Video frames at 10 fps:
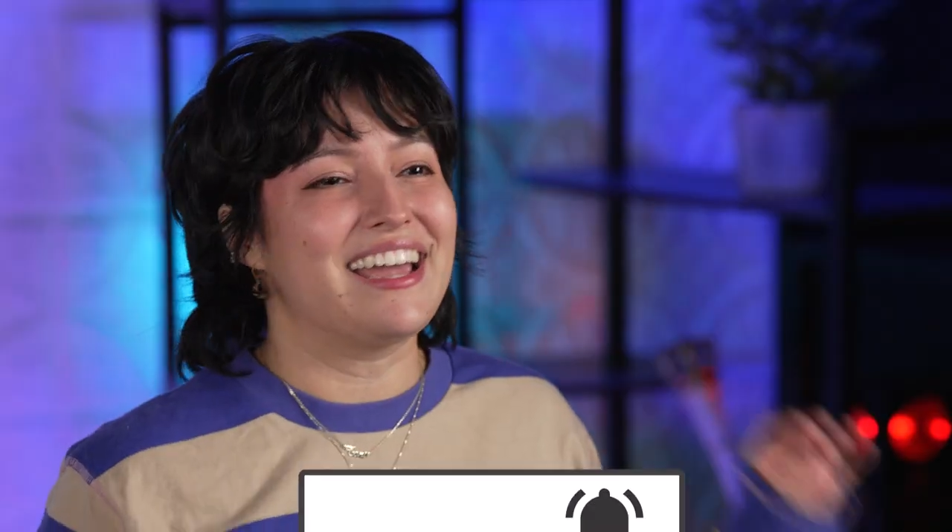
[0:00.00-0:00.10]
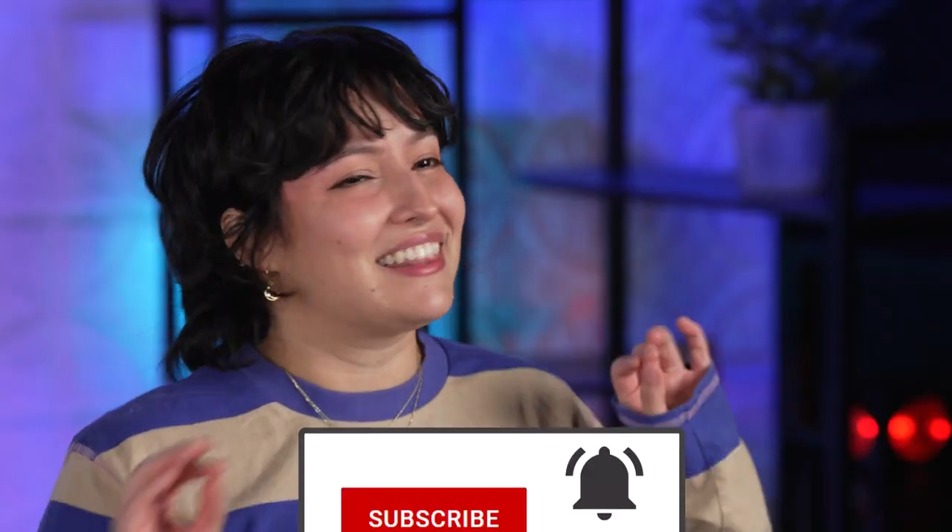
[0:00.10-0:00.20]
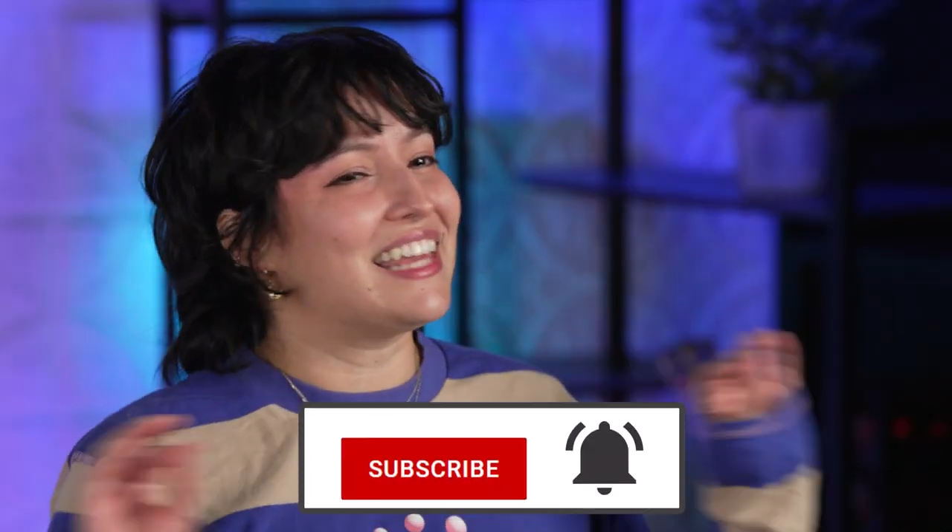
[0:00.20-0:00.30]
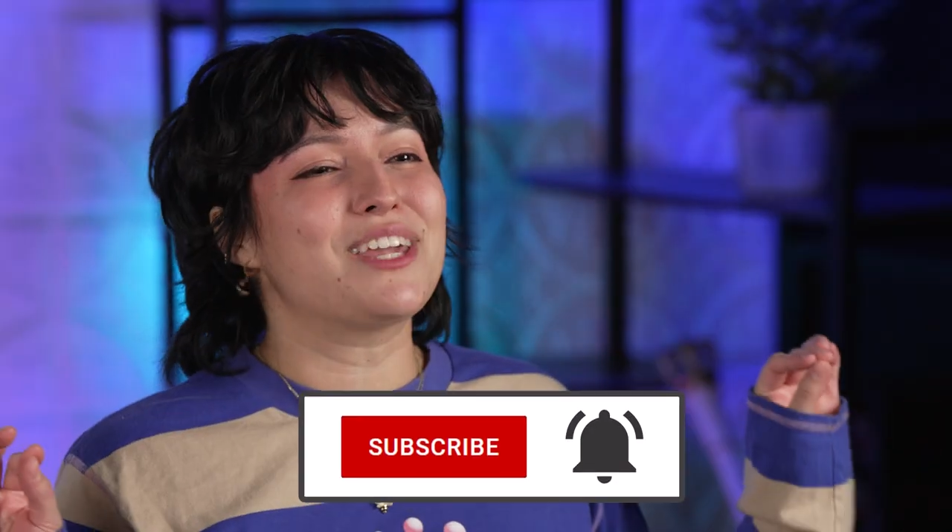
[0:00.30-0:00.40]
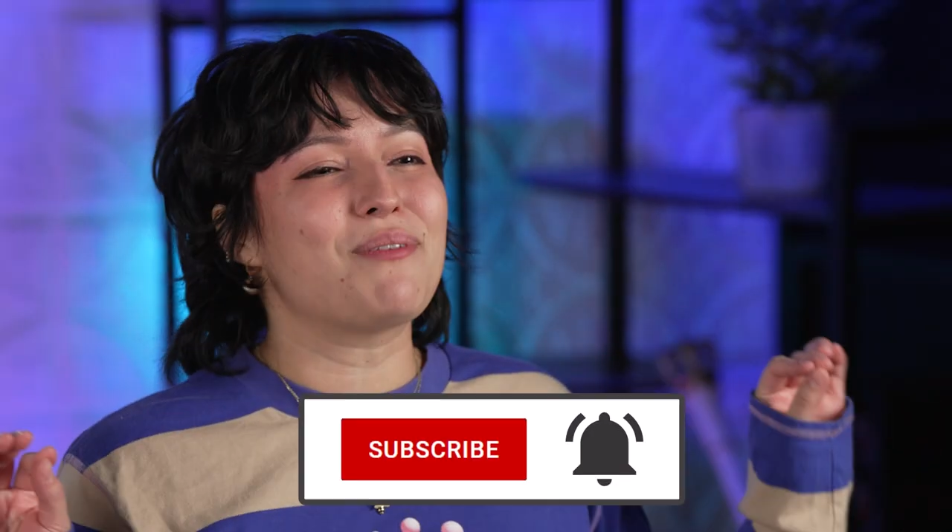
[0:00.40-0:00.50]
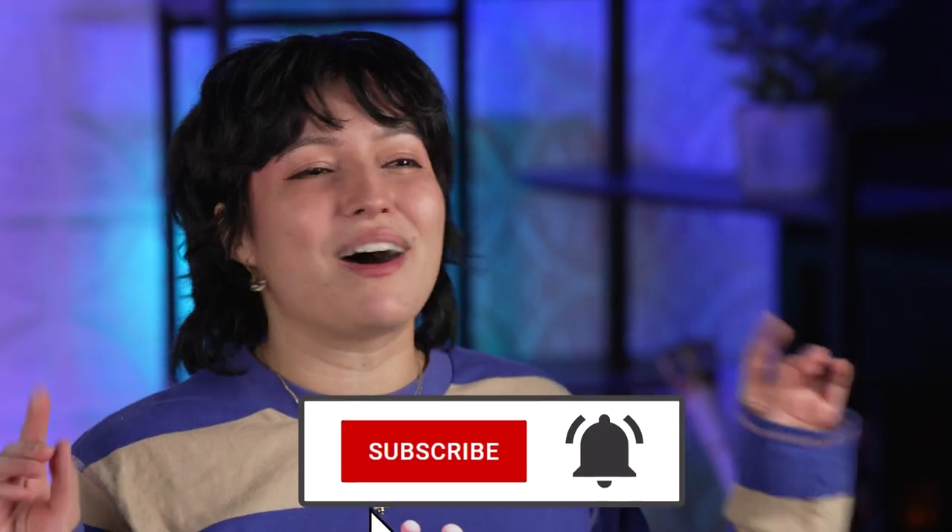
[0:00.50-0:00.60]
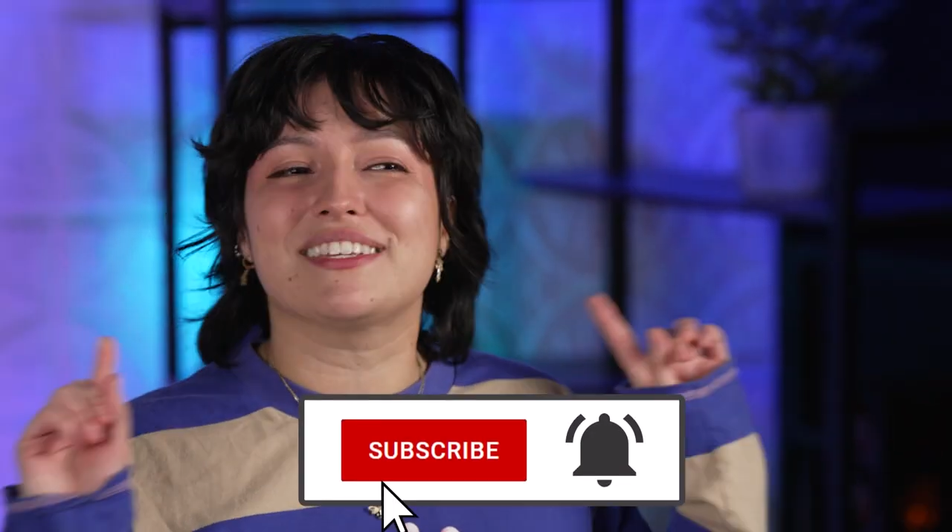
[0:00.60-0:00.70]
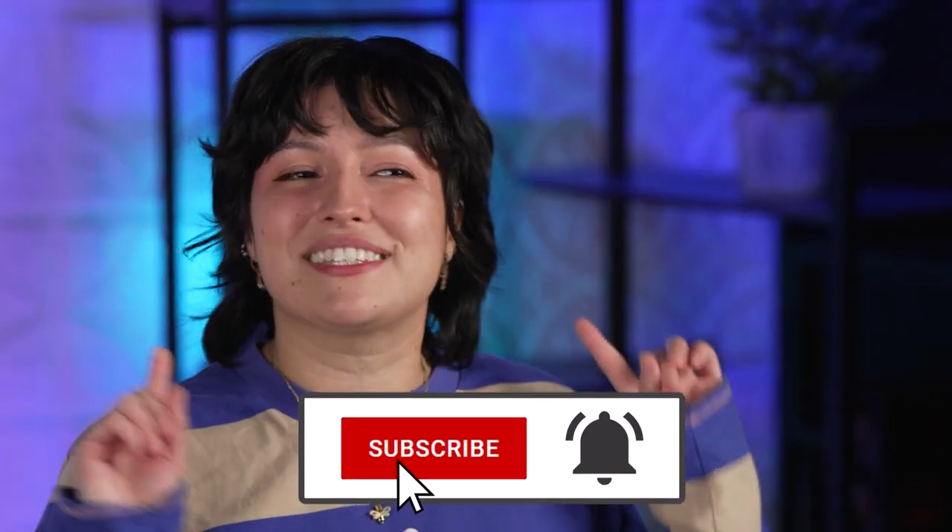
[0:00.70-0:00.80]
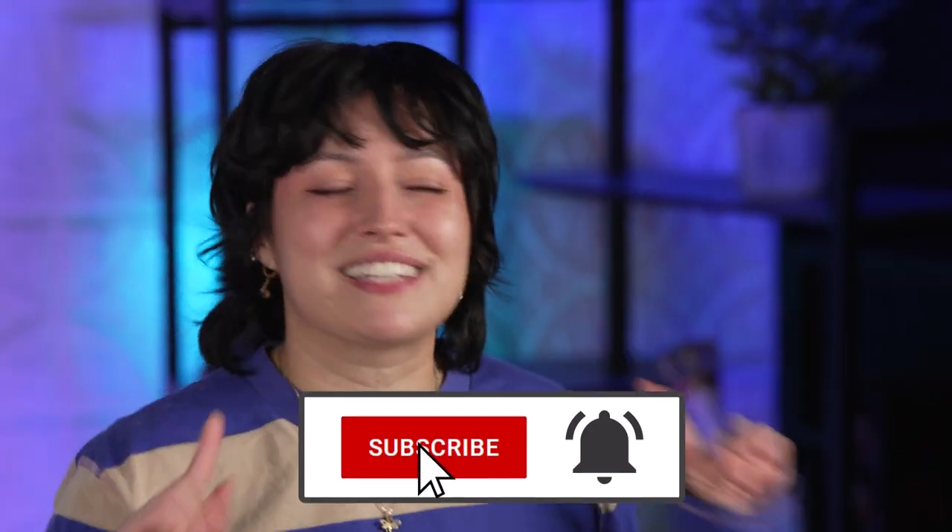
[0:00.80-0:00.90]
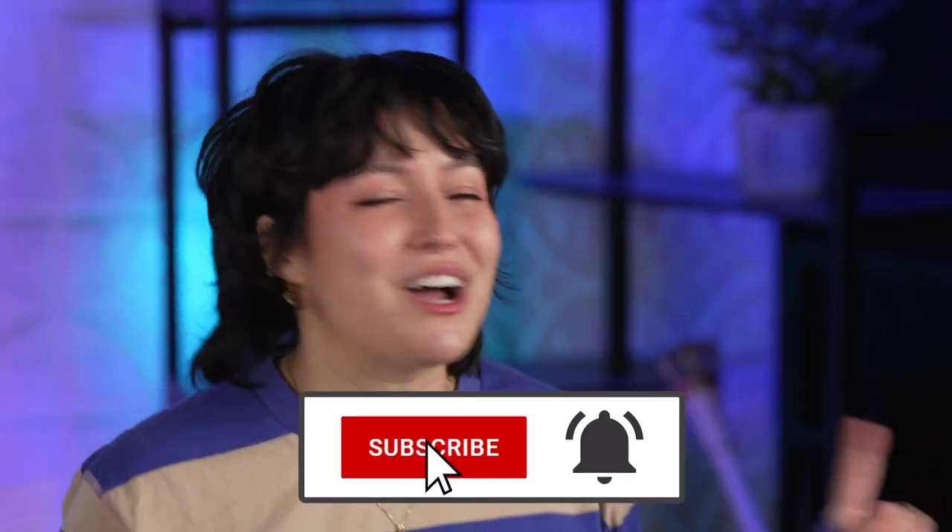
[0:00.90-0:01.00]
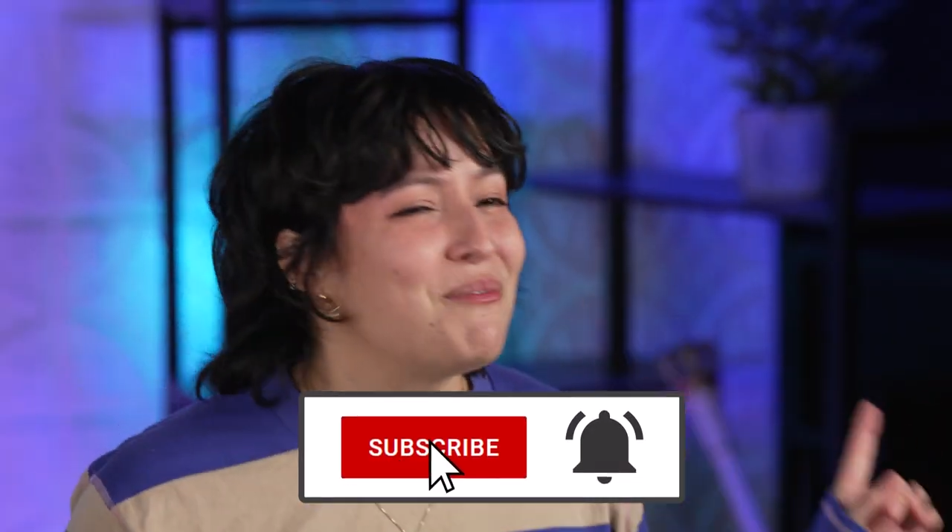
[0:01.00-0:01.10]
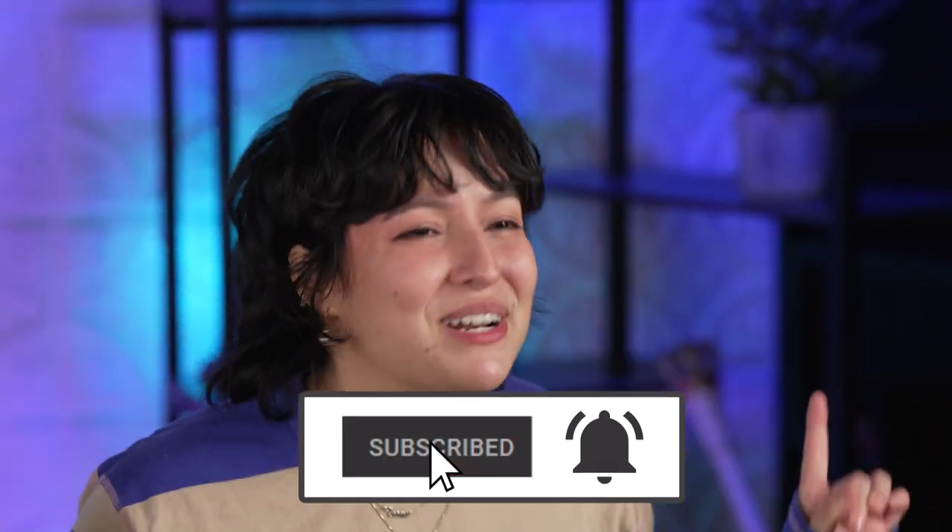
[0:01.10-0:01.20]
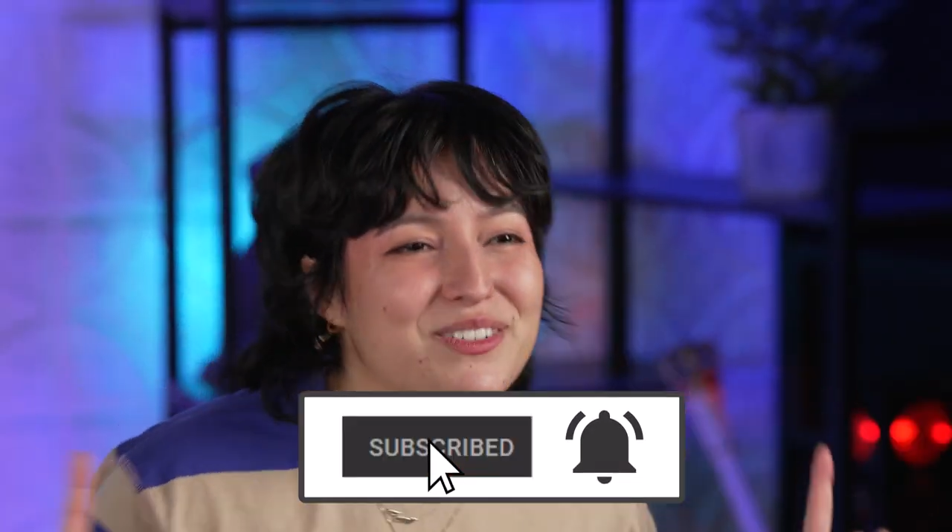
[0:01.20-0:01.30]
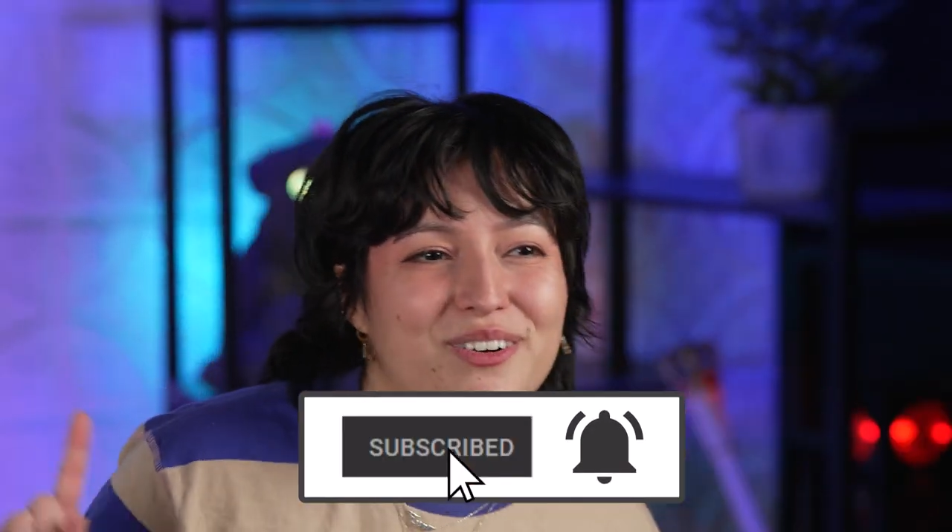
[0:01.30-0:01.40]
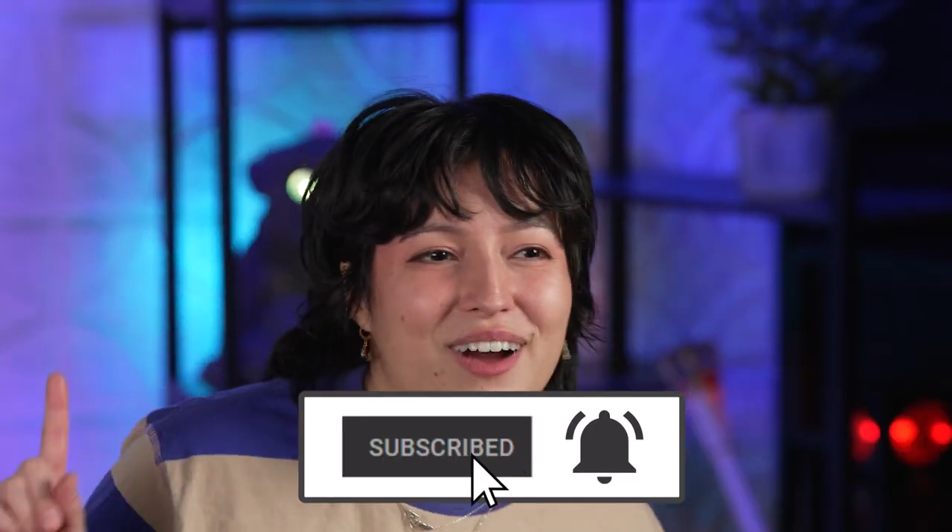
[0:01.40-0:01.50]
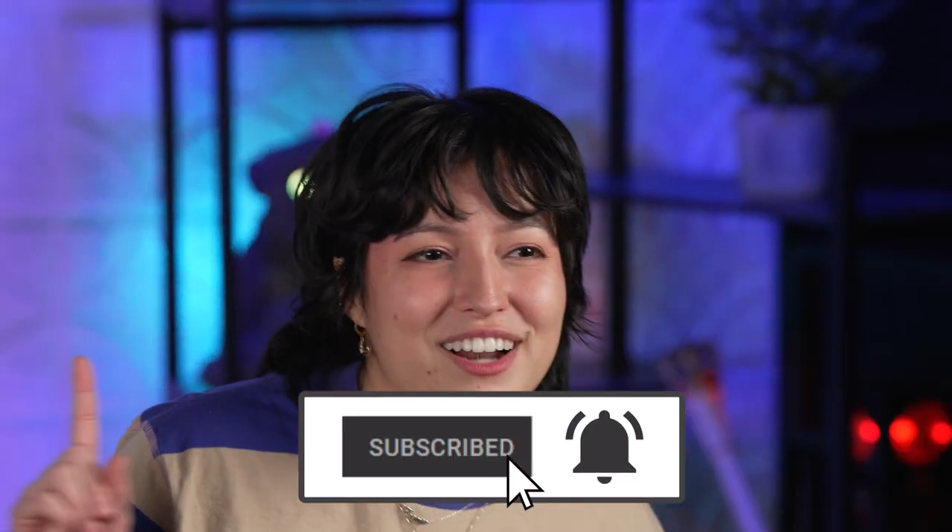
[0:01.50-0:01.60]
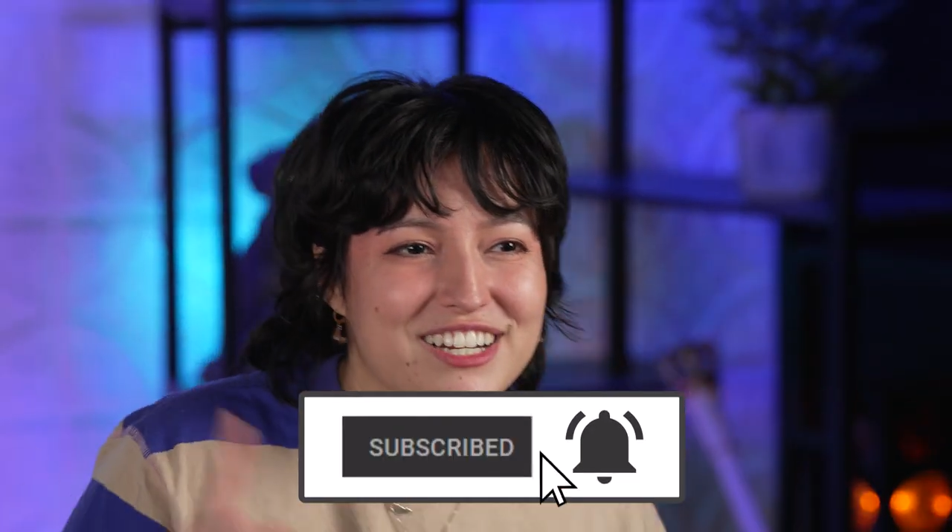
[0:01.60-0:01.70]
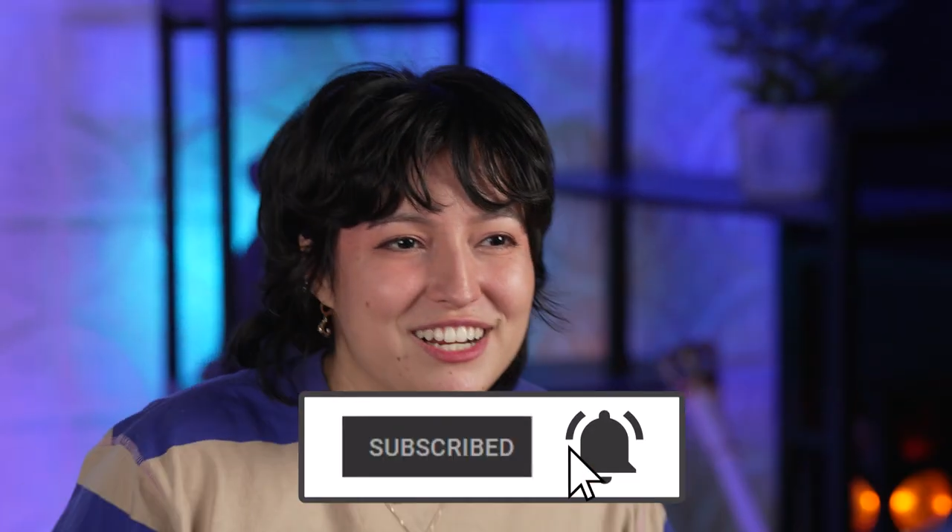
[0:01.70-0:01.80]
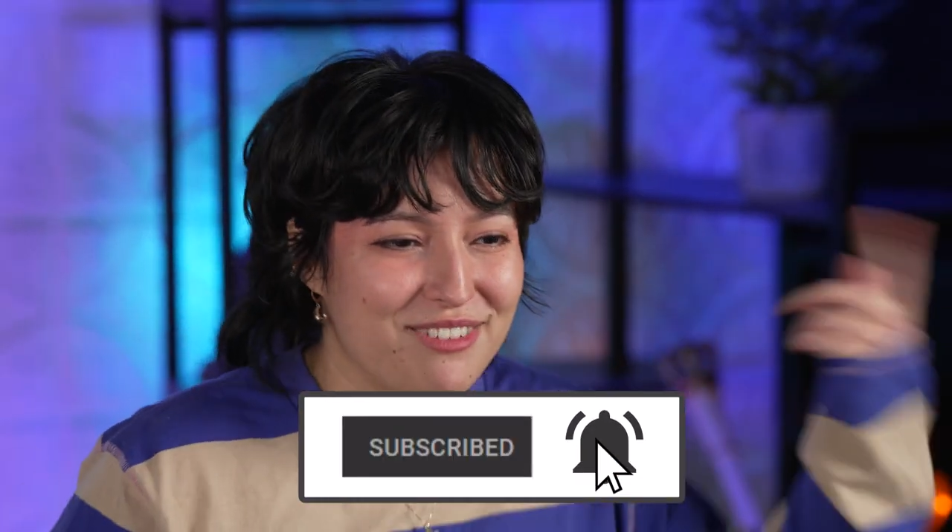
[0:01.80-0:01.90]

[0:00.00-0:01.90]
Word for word: Thank you all so much for watching.